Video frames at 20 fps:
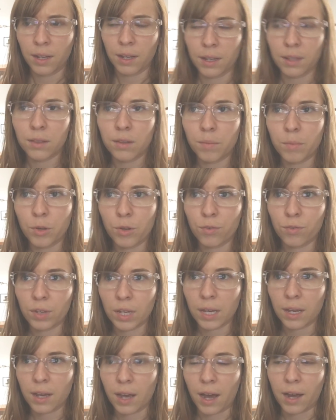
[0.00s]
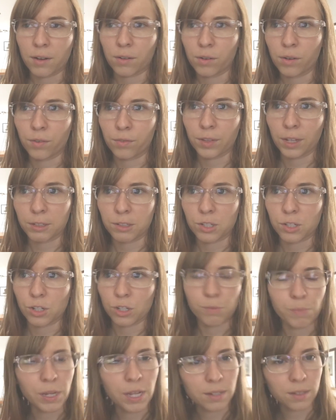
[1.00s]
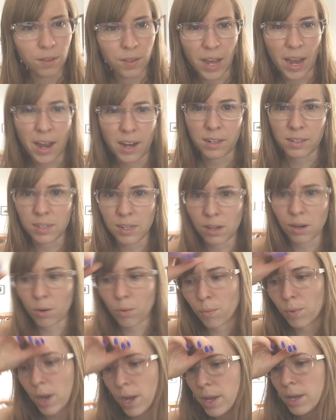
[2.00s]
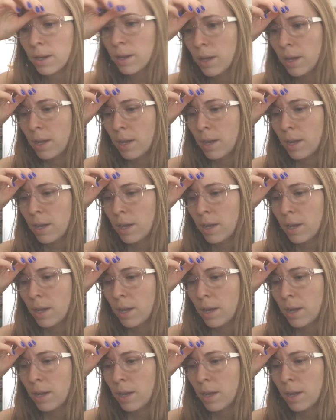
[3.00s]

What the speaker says: in the movie. I don't know if that's just because of the acting or what.